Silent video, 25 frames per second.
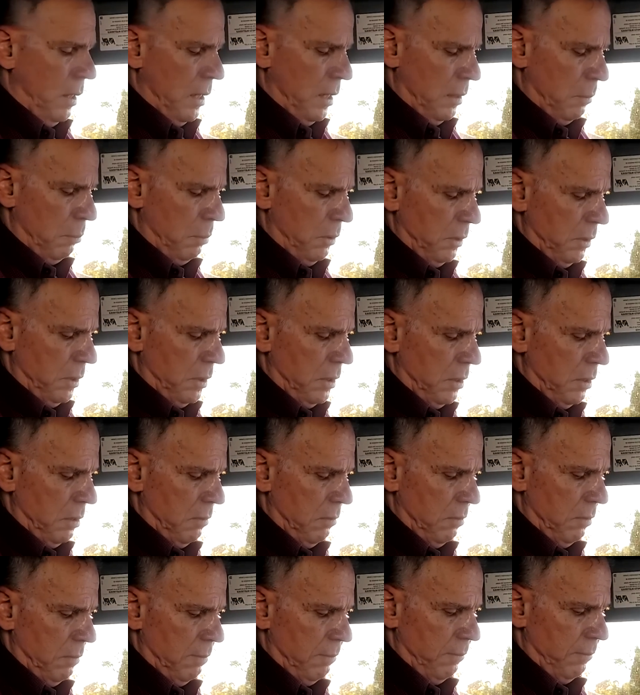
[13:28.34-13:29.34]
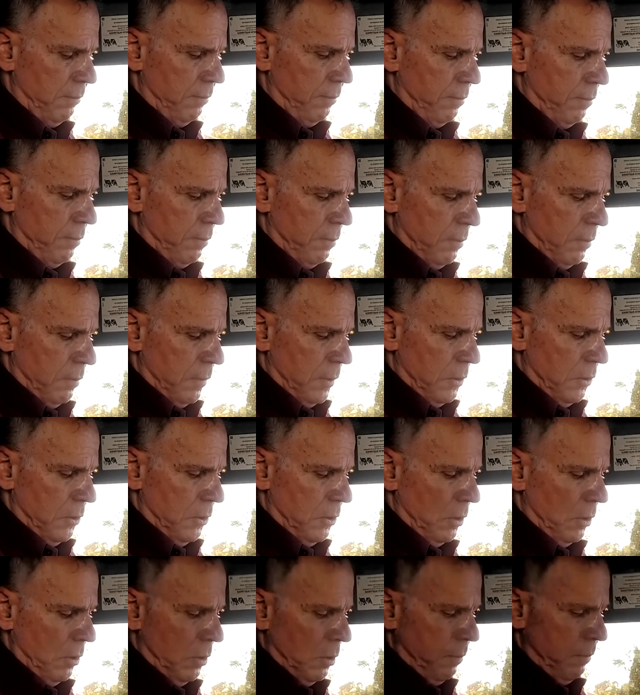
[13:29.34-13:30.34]
I believe.
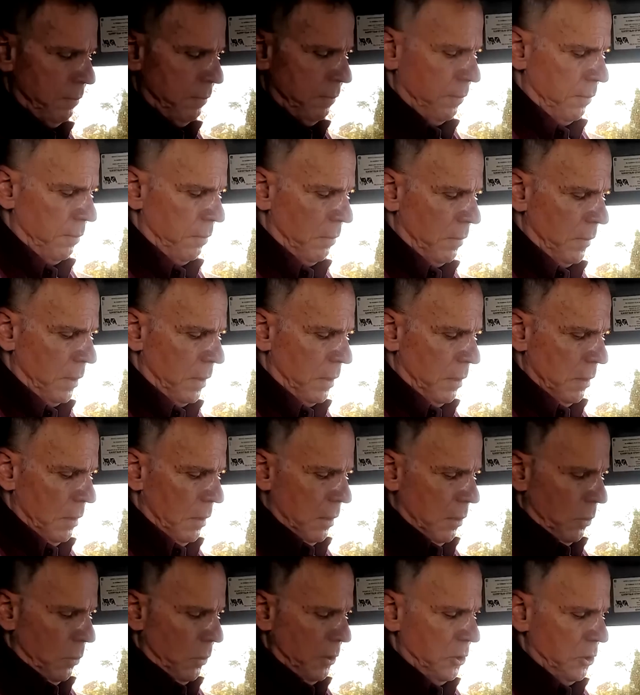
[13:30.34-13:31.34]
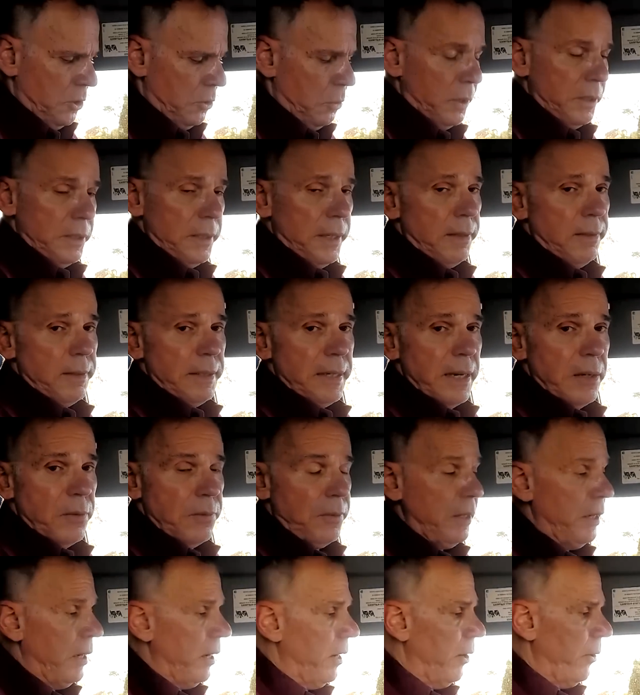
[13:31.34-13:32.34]
So we just want to get
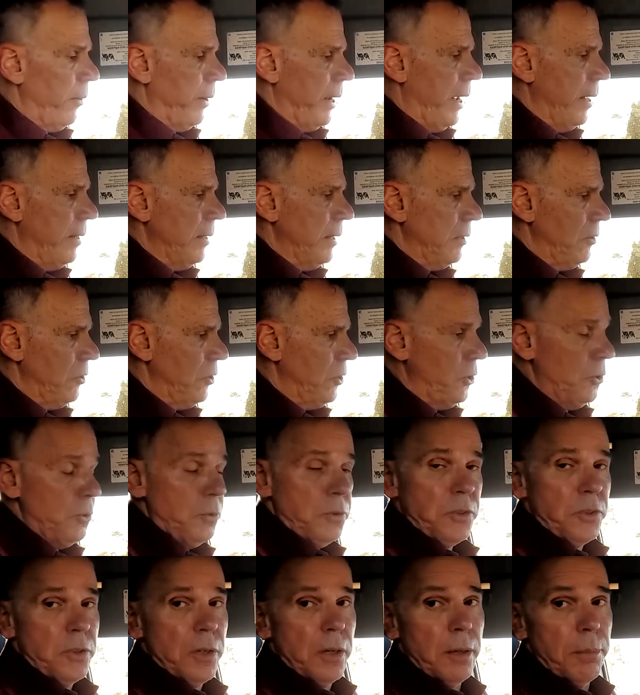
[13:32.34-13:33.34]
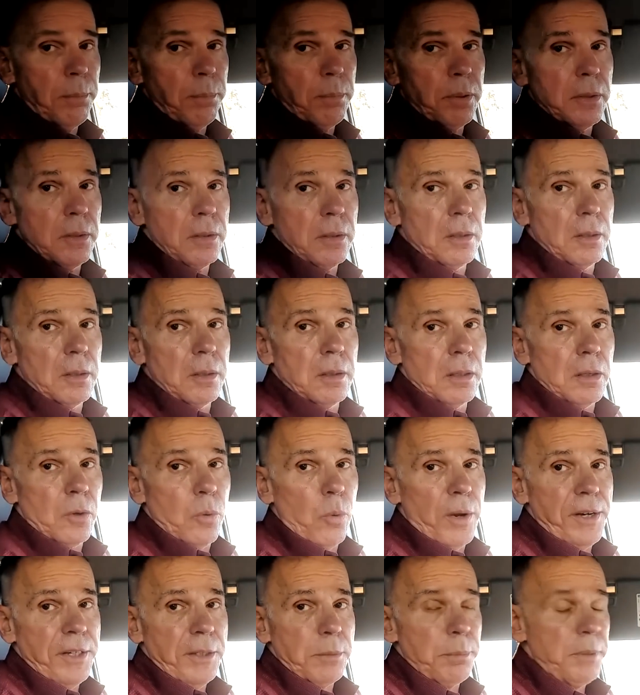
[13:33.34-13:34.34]
down there and then juice up
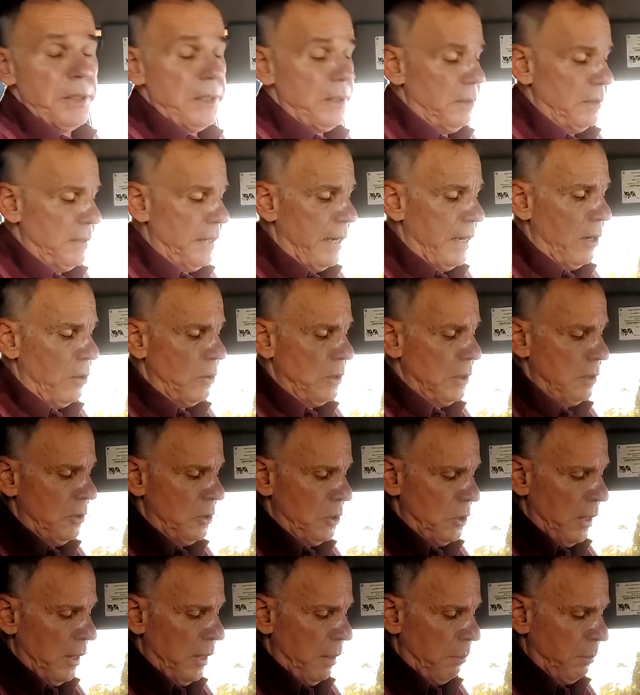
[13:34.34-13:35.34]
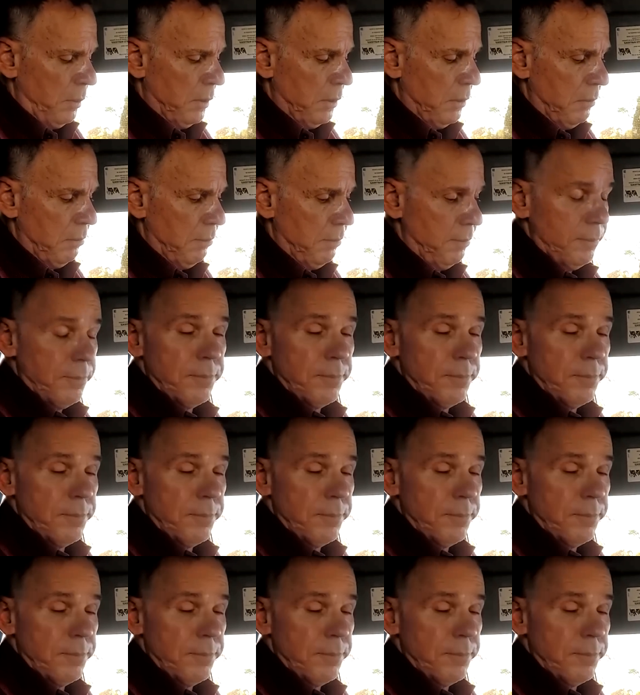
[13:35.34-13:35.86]
quite a bit down in Joplin.